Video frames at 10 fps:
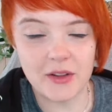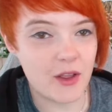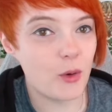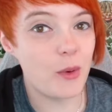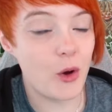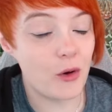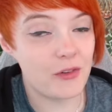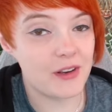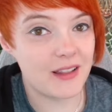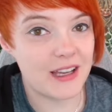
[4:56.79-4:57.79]
little bit off
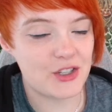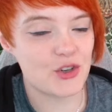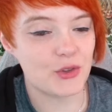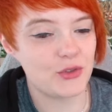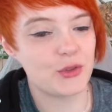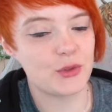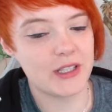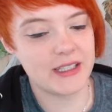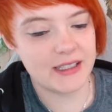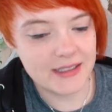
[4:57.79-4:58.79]
in the last shot, so
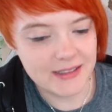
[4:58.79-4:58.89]
like.